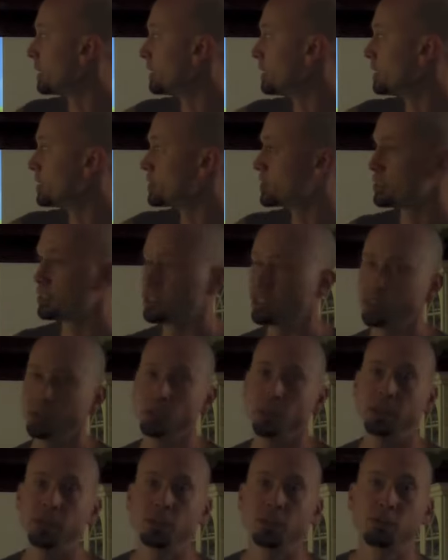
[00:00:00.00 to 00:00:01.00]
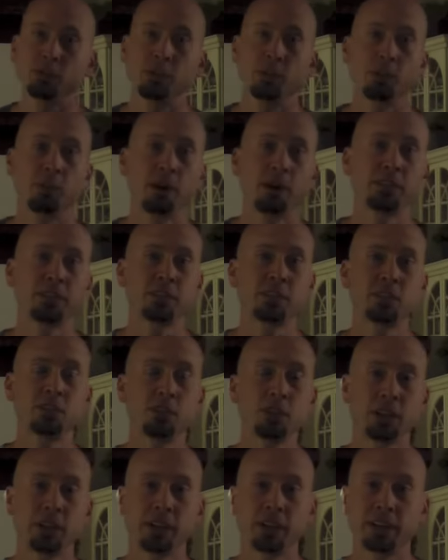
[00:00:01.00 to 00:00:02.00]
in addition to the windows from the breakfast
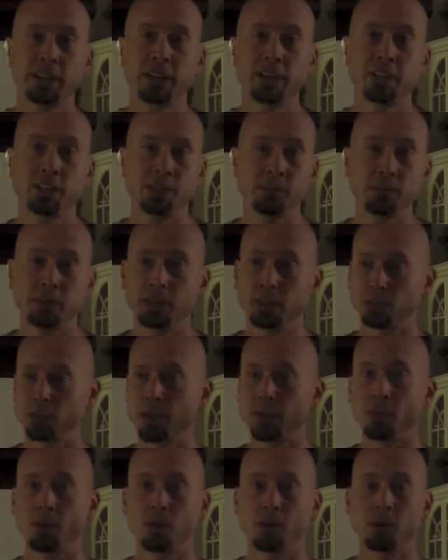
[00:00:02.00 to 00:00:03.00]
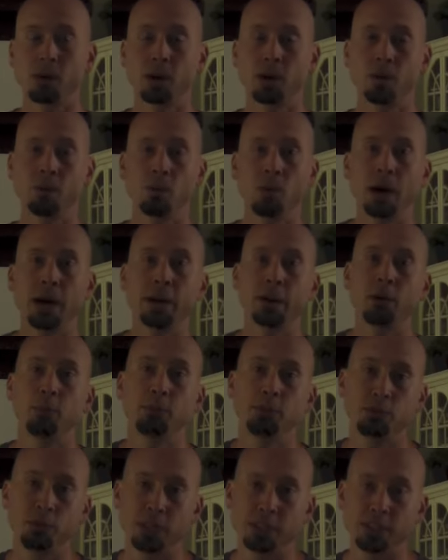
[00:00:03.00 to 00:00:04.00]
nook in our kitchen because we have a, a wide
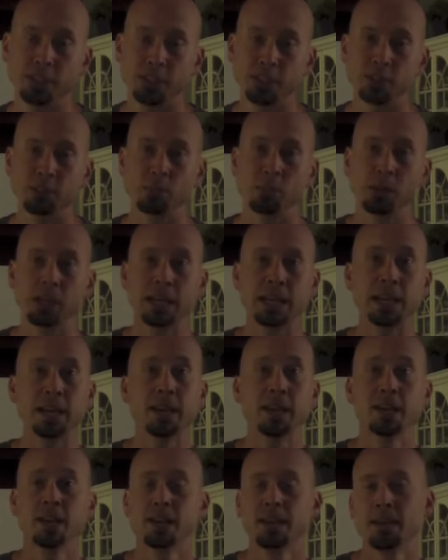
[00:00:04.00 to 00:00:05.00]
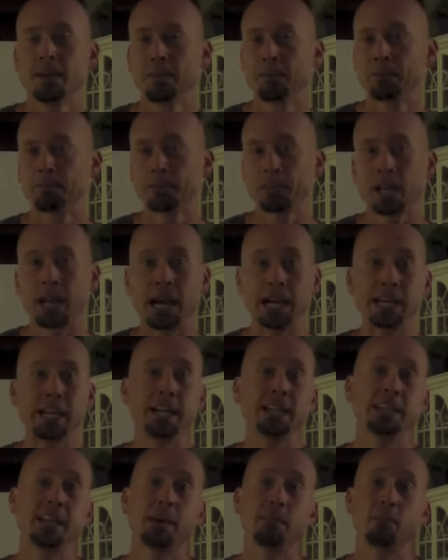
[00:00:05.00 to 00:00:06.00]
open transition planned. I
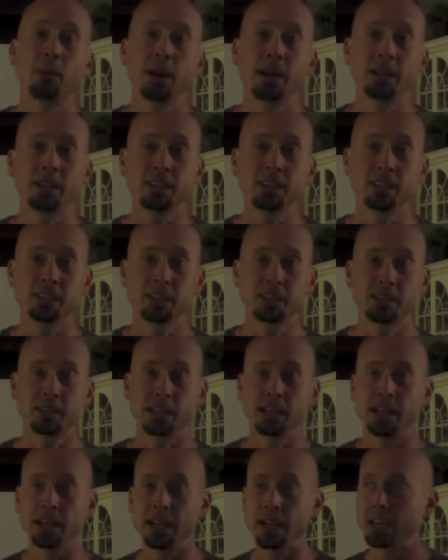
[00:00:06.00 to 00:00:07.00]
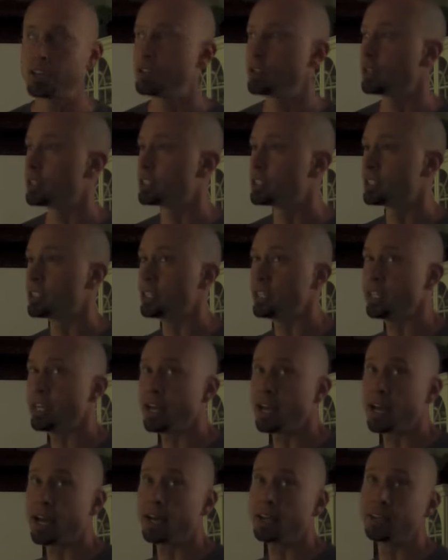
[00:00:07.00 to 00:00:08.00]
needed that brightness, and as you can
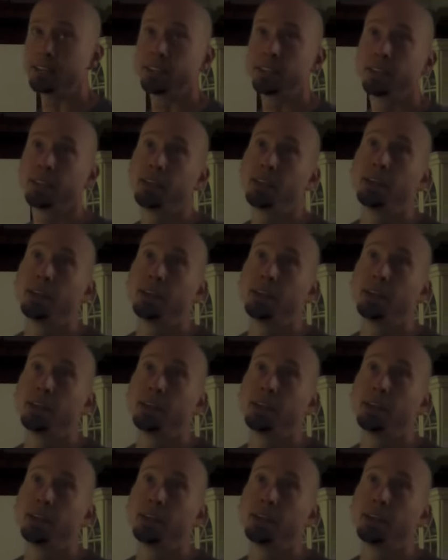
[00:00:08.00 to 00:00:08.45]
see at